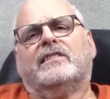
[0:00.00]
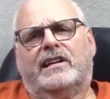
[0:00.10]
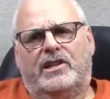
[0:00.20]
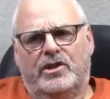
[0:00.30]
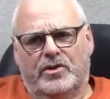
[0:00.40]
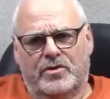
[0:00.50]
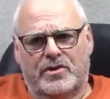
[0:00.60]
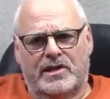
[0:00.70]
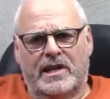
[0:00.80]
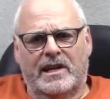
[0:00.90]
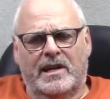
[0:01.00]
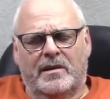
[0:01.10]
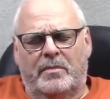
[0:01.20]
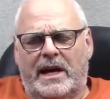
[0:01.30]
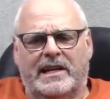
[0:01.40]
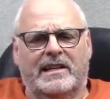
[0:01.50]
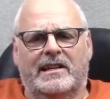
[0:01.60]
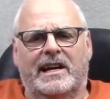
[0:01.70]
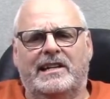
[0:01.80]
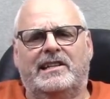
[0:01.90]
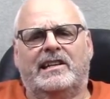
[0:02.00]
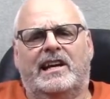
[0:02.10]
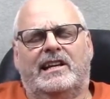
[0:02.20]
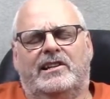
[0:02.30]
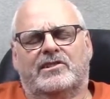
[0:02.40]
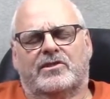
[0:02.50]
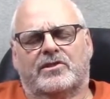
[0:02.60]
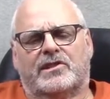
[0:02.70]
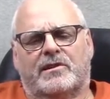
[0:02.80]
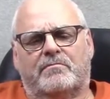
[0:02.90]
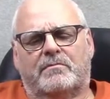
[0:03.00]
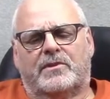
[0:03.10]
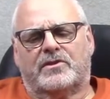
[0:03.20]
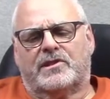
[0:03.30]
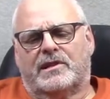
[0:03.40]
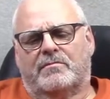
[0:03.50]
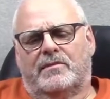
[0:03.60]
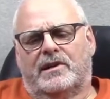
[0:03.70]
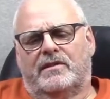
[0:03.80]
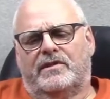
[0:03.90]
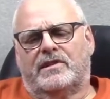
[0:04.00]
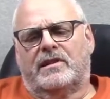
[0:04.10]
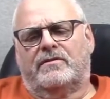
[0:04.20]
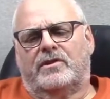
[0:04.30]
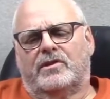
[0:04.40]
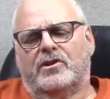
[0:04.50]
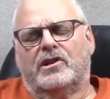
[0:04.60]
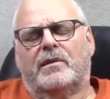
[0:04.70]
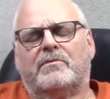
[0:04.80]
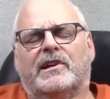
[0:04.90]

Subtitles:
that he used back in the 1980s. There's some if you look up the